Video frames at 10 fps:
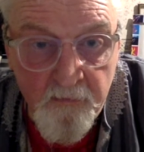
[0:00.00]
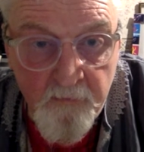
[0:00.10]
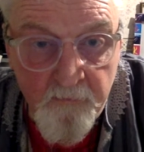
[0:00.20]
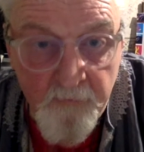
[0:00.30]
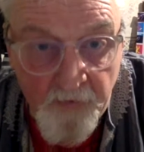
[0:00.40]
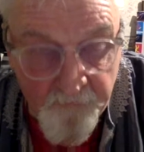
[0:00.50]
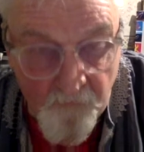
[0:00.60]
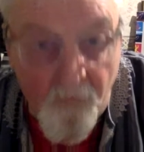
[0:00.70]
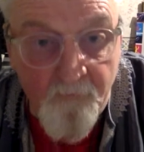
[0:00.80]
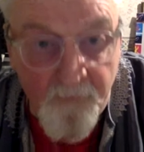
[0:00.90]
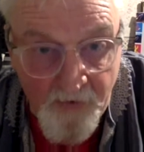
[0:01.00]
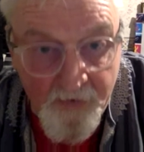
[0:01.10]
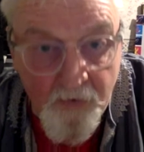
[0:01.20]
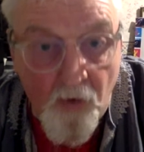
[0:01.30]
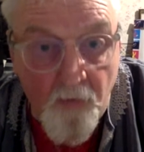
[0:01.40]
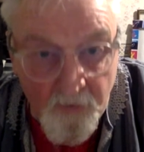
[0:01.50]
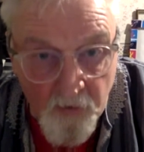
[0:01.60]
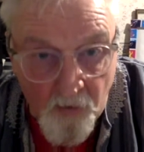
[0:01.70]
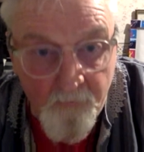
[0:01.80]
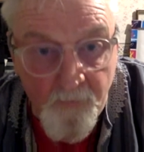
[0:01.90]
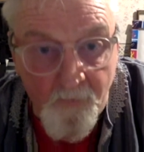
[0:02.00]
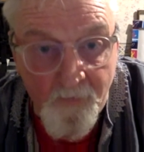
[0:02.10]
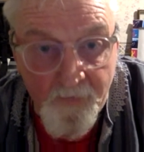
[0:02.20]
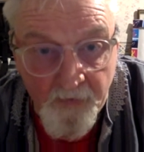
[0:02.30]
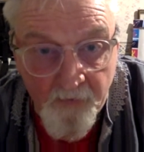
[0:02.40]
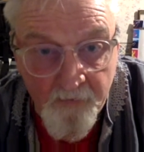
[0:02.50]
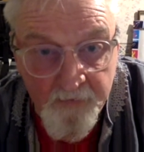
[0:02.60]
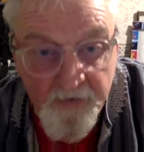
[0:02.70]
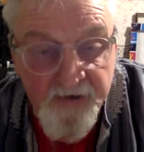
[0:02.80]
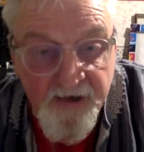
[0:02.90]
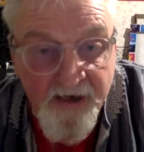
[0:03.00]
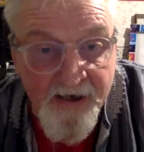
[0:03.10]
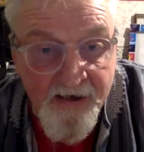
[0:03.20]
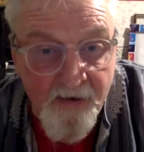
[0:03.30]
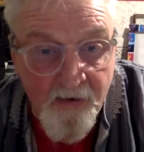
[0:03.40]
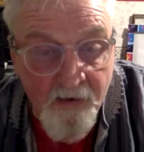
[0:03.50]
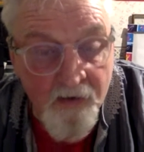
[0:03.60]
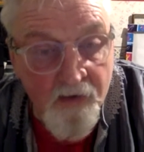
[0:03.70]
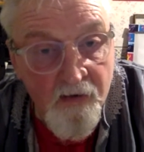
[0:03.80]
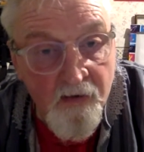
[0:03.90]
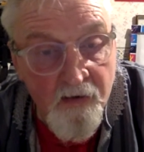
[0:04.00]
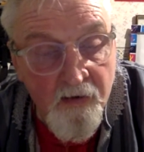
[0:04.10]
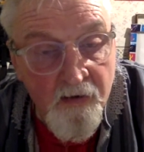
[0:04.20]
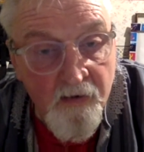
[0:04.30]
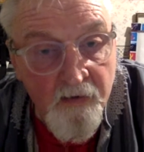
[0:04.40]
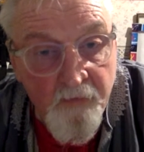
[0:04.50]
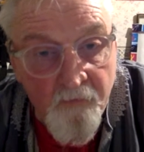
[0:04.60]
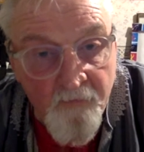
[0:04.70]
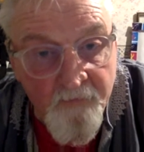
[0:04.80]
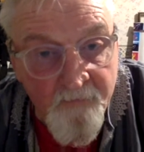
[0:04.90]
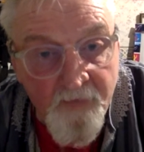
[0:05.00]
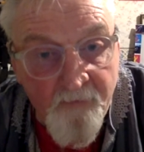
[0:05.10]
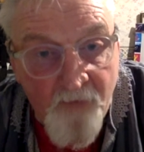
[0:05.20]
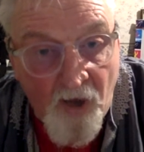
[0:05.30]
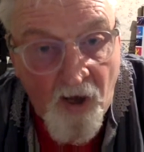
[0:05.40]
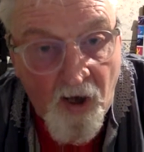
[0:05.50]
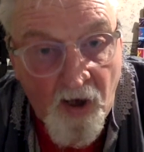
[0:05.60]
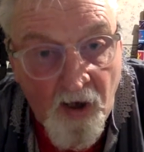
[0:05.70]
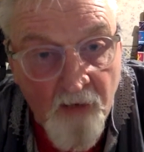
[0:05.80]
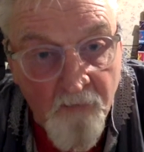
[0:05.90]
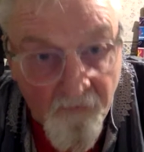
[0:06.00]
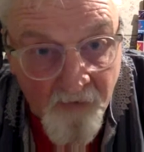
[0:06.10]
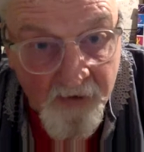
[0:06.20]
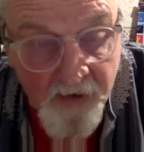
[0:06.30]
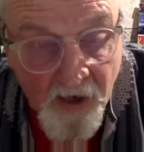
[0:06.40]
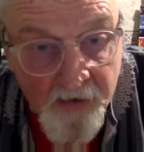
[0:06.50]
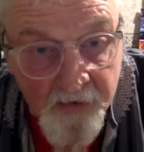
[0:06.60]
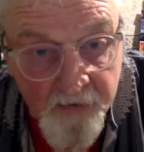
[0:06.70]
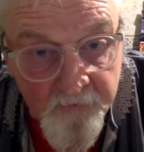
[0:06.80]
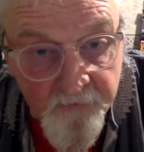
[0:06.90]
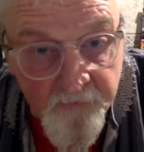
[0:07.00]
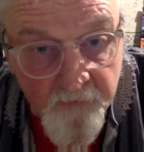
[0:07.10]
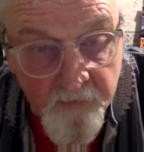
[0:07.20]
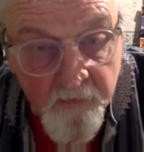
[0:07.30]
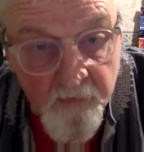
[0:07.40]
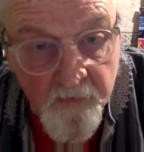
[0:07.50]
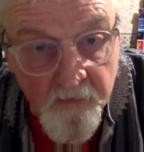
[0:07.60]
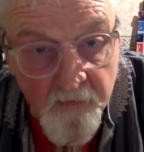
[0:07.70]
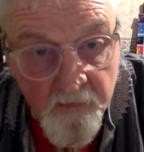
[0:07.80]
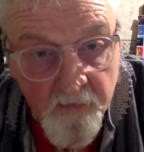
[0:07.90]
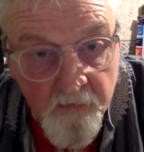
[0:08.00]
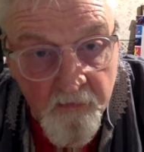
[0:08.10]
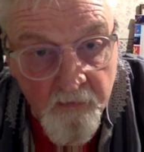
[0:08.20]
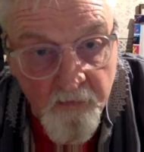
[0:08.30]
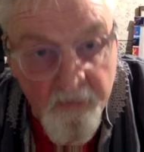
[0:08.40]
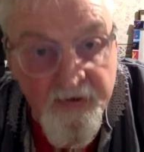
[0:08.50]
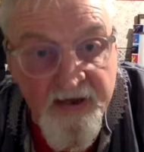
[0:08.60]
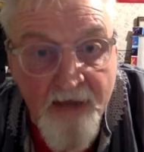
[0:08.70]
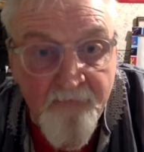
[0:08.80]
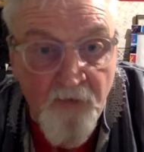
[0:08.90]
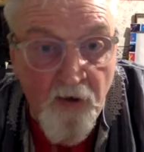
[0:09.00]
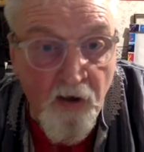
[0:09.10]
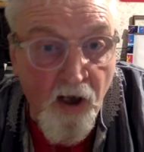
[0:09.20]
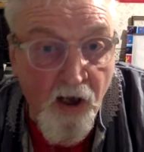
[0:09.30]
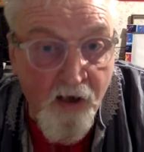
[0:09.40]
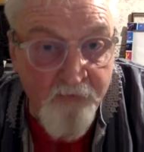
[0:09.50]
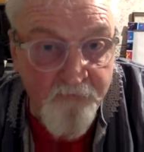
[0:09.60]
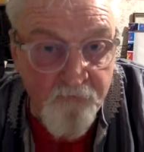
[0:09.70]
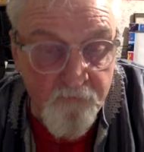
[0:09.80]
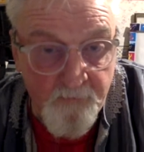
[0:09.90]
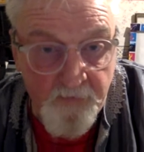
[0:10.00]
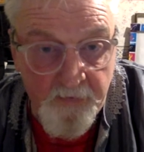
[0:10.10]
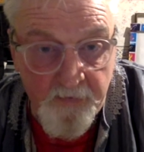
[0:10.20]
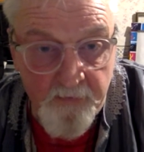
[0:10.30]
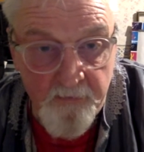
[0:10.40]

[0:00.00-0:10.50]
Bless her, I'm playing Om a compliment now. In the year that we've been apart and we're engaged, never hustled me.